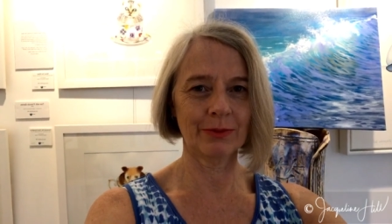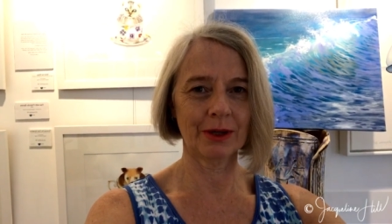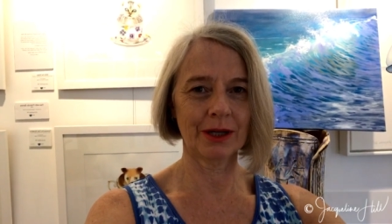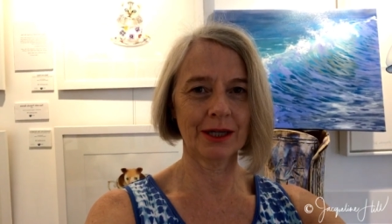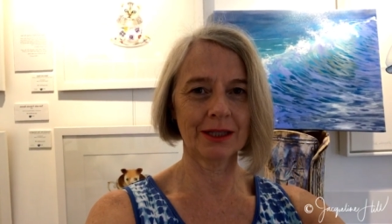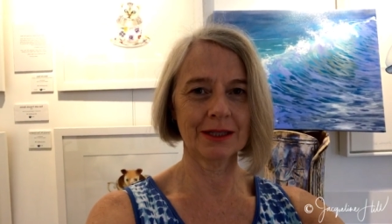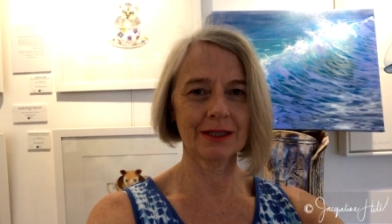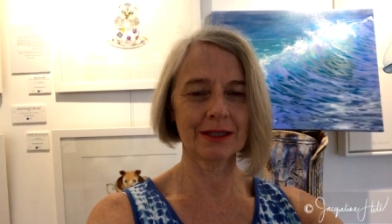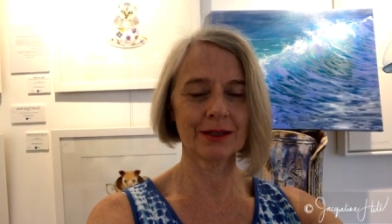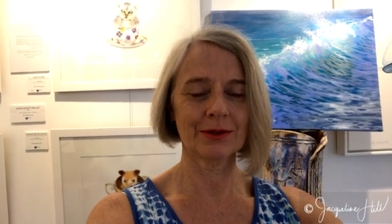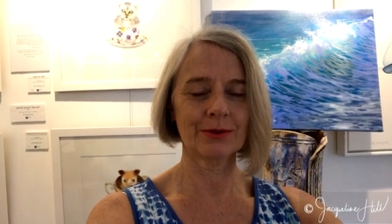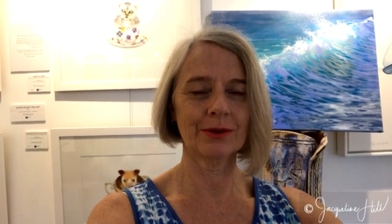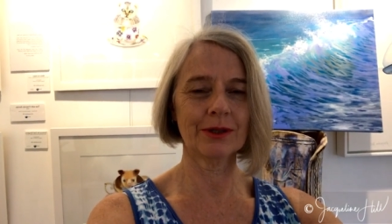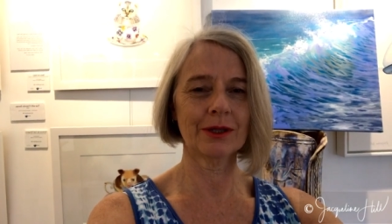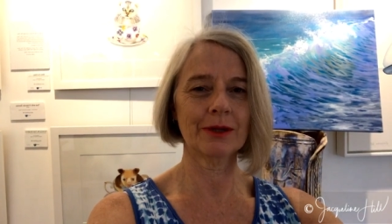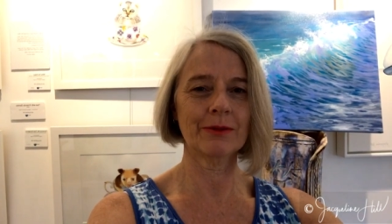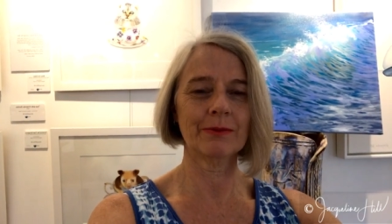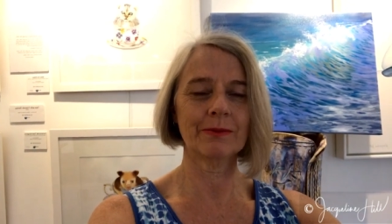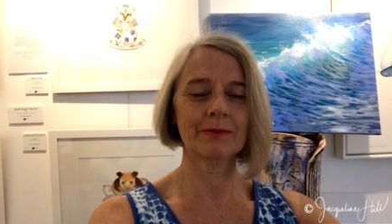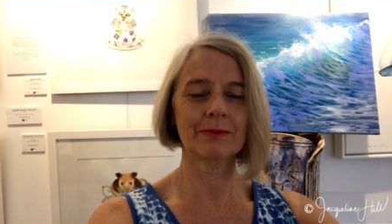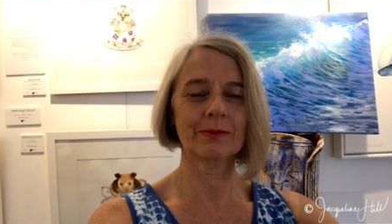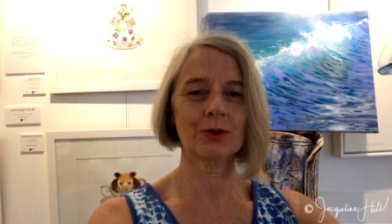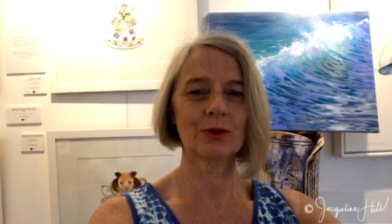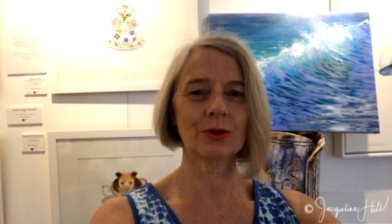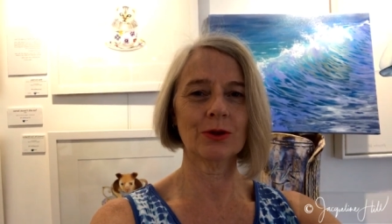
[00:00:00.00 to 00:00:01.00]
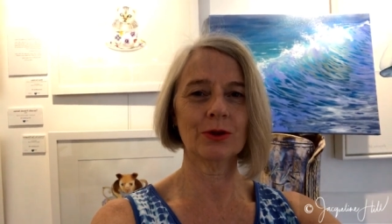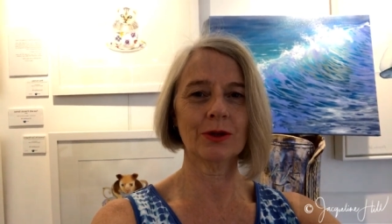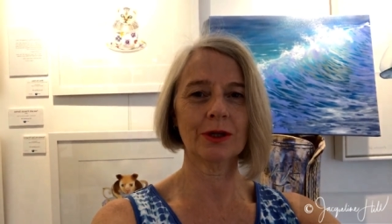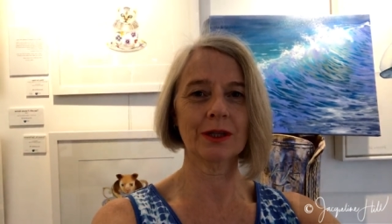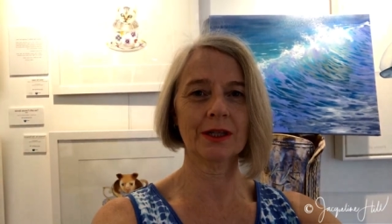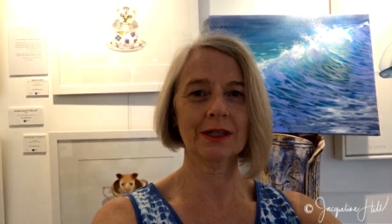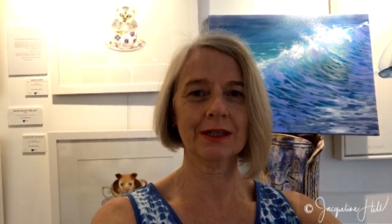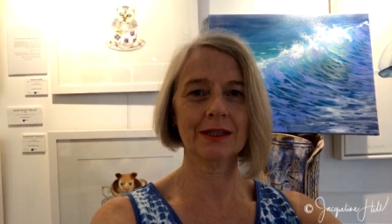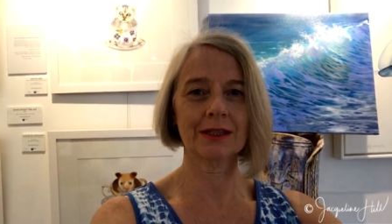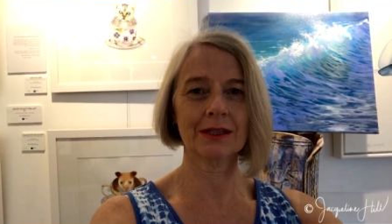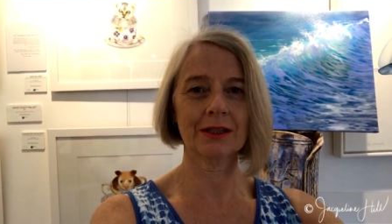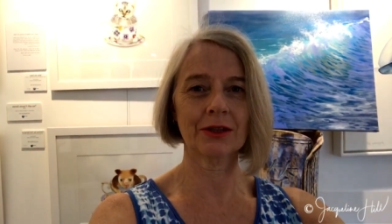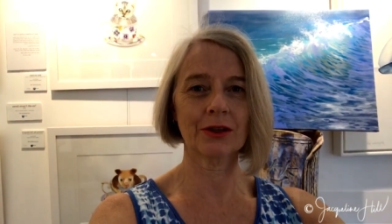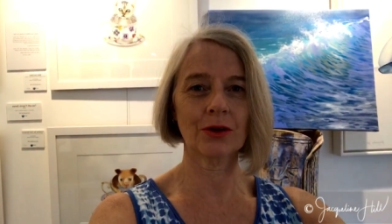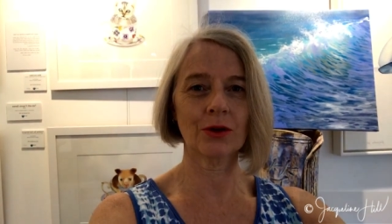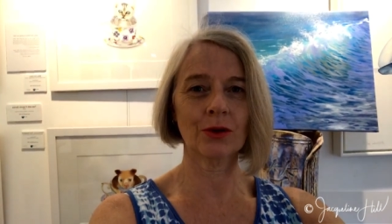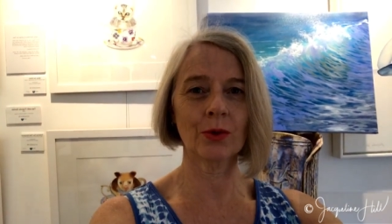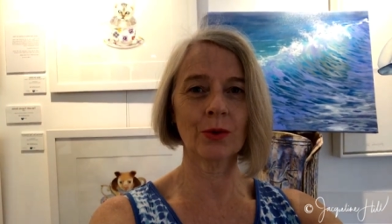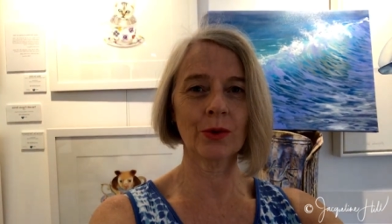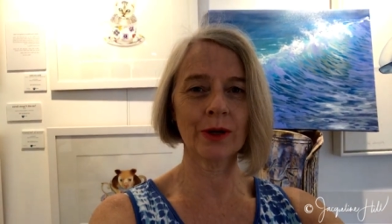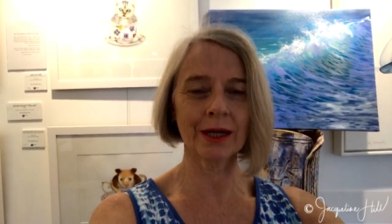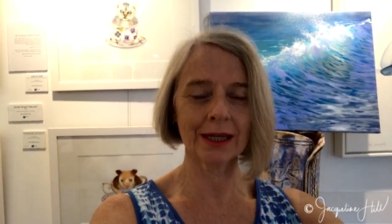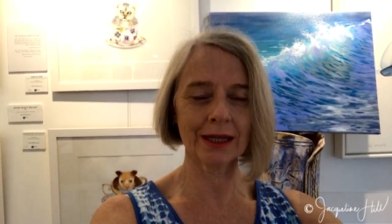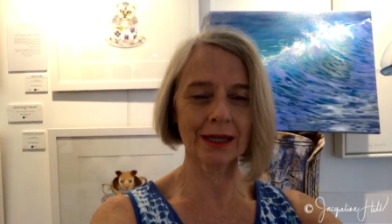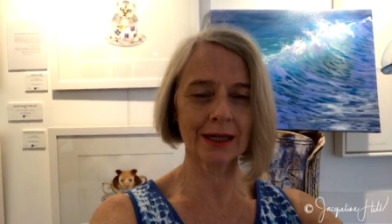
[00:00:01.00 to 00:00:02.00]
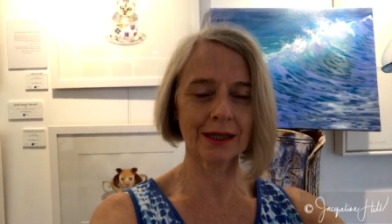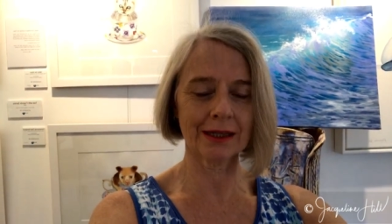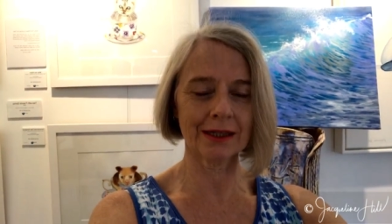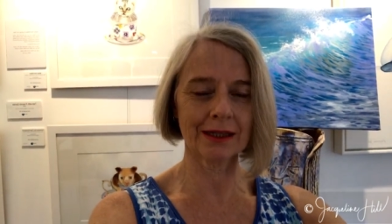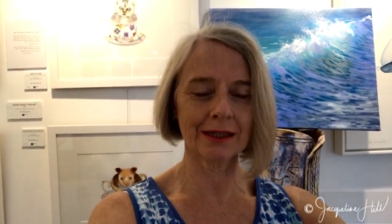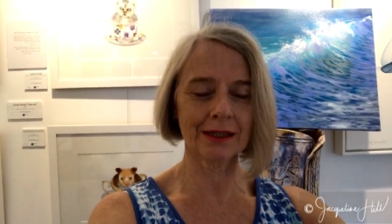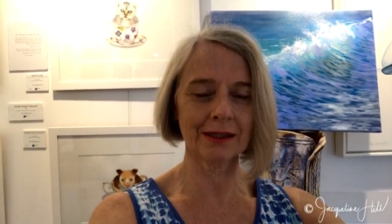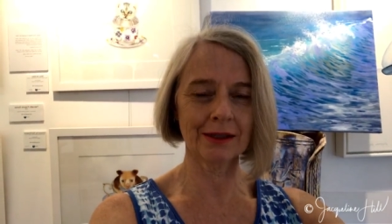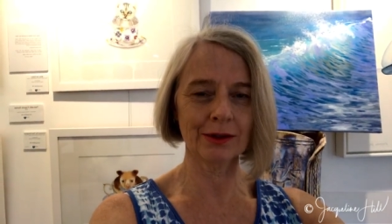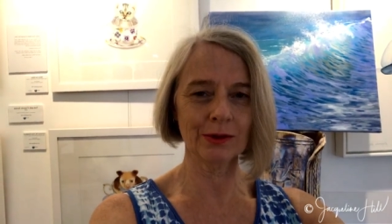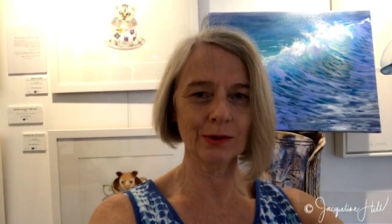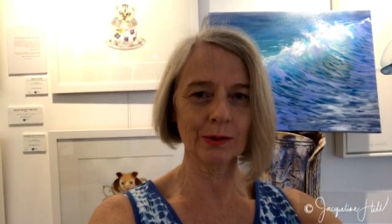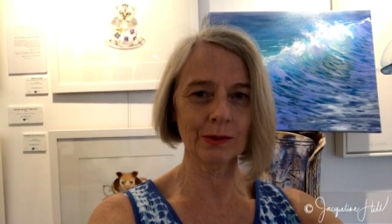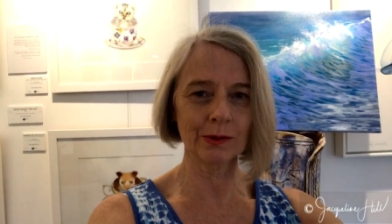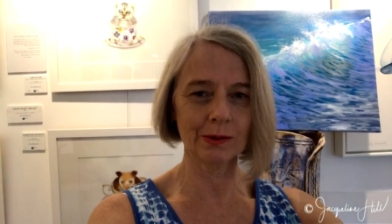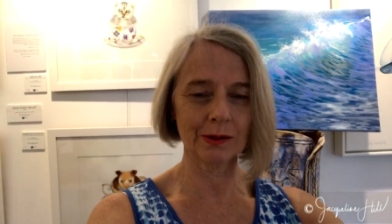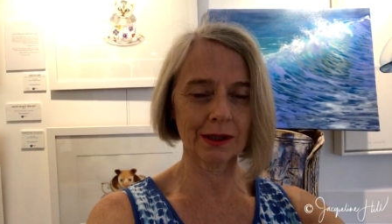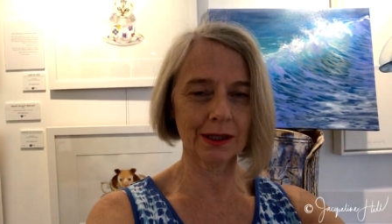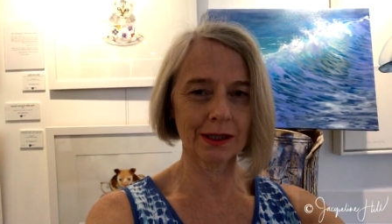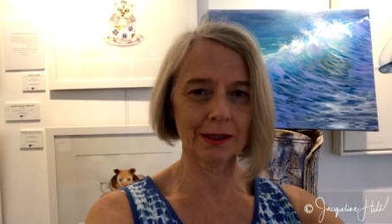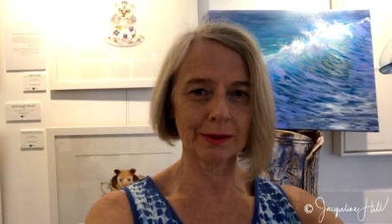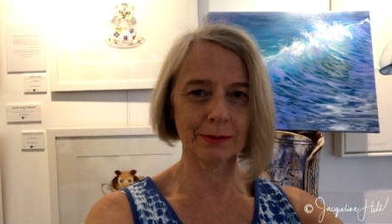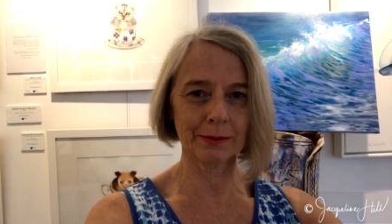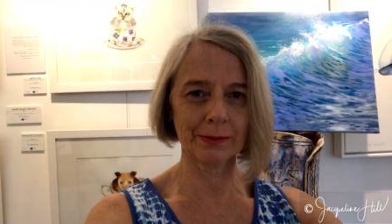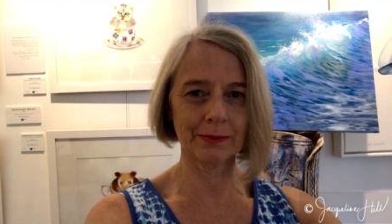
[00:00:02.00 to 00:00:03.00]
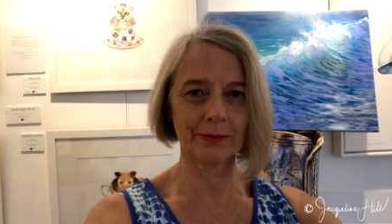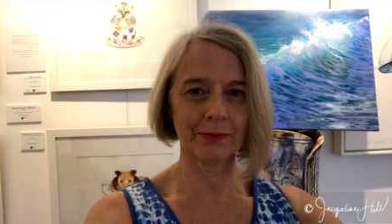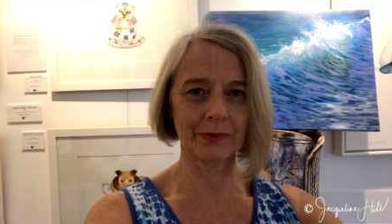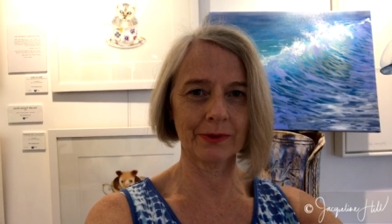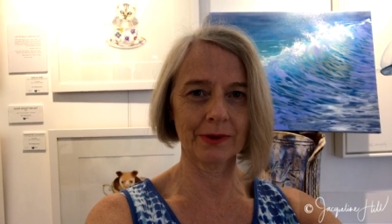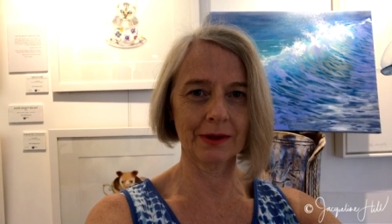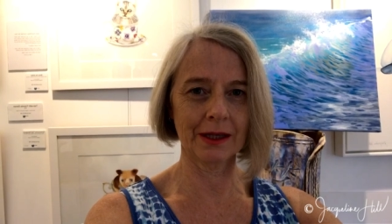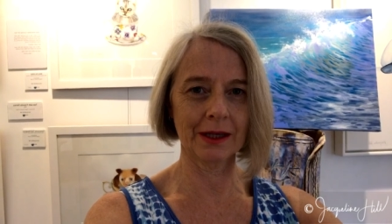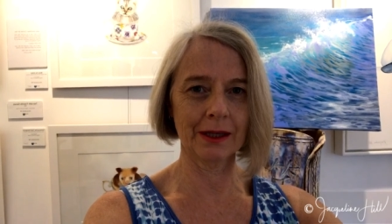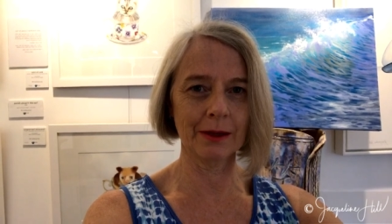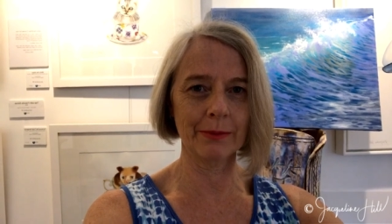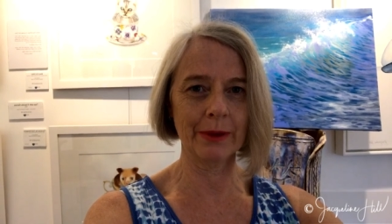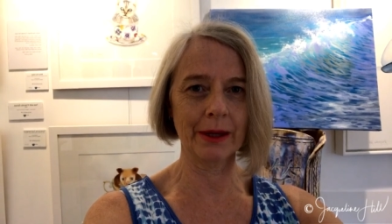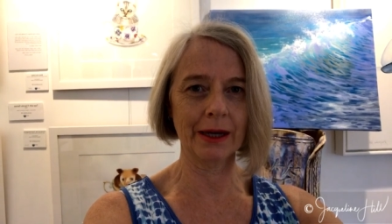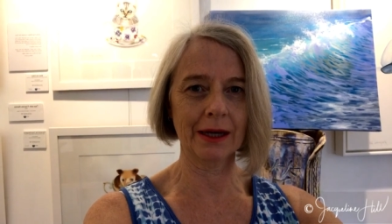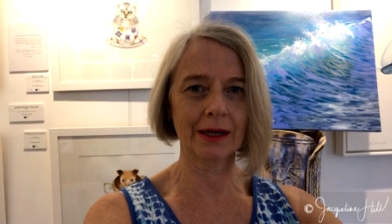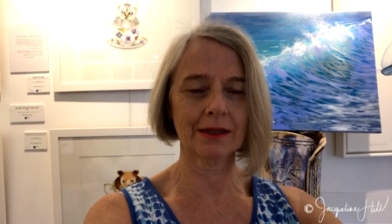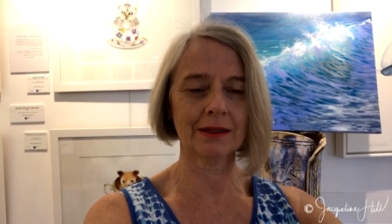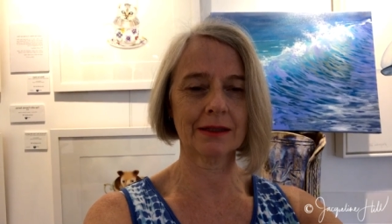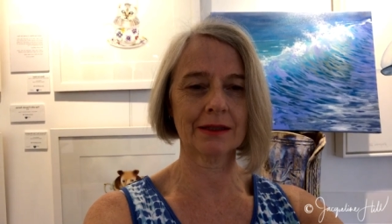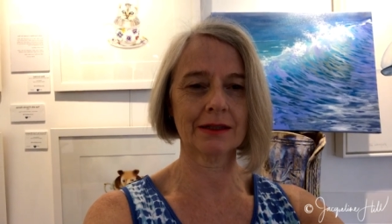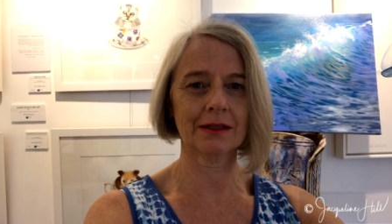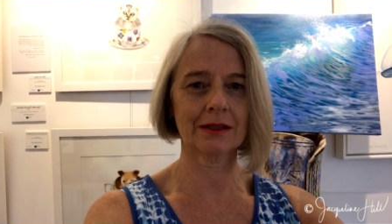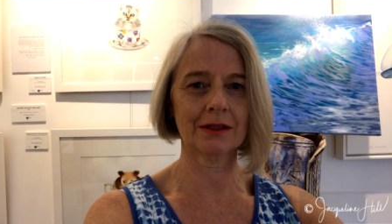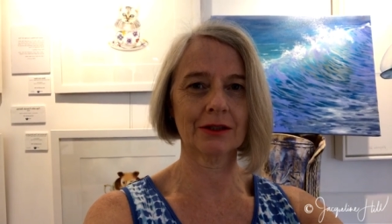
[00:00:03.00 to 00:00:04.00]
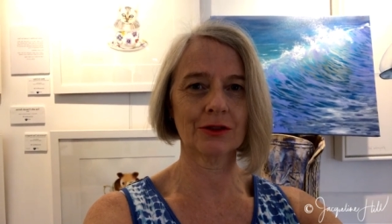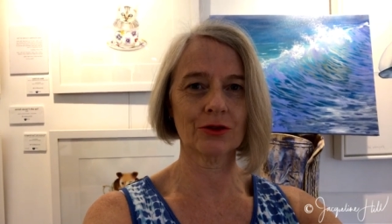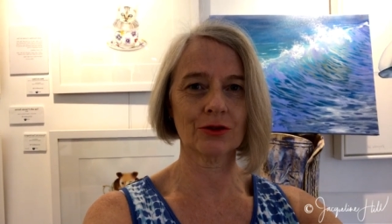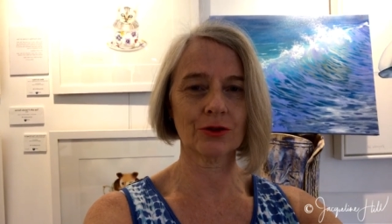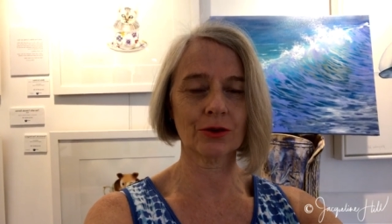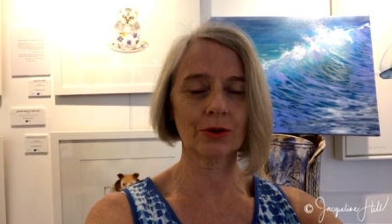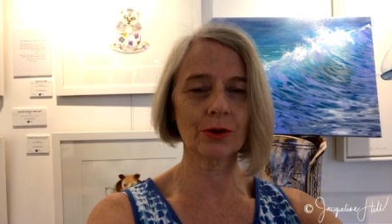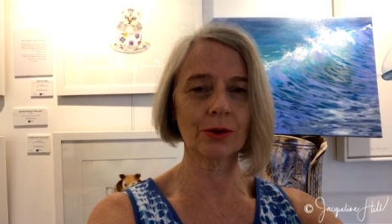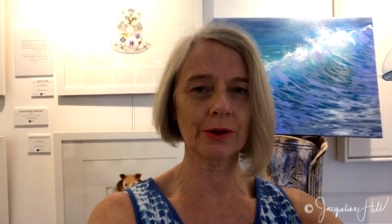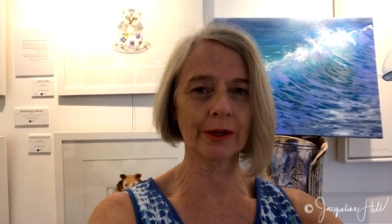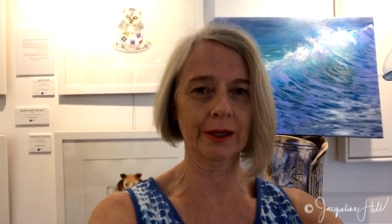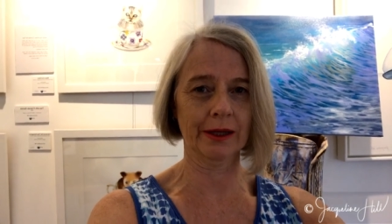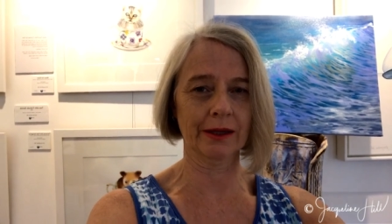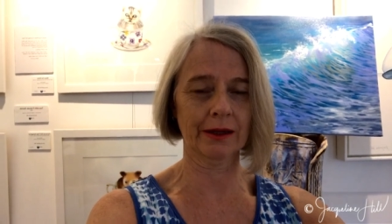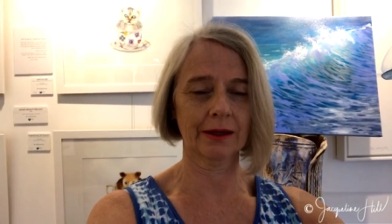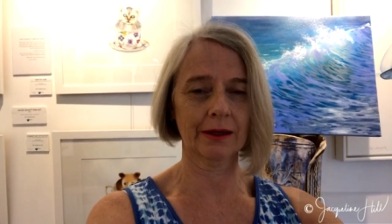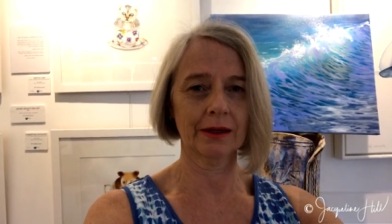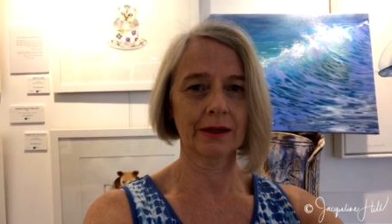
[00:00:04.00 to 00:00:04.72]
I just want to talk a quick little um, thing about drawing.